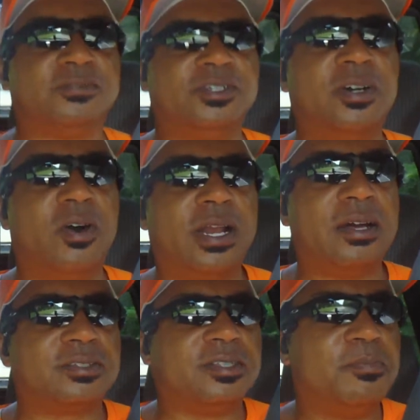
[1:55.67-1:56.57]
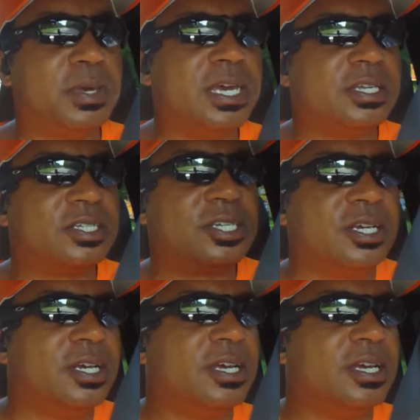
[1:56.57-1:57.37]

if you're going out to the beach,